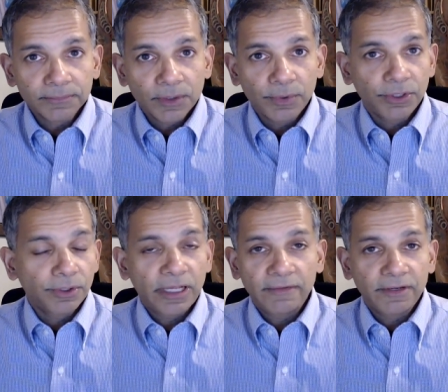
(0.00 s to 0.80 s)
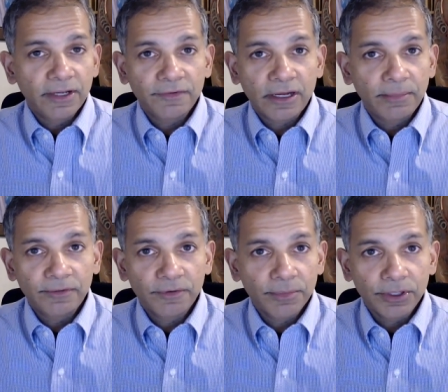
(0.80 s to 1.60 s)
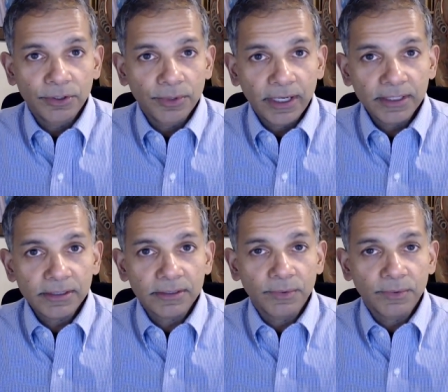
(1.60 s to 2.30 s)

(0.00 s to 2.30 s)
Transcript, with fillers: We don't have enough coming from the US.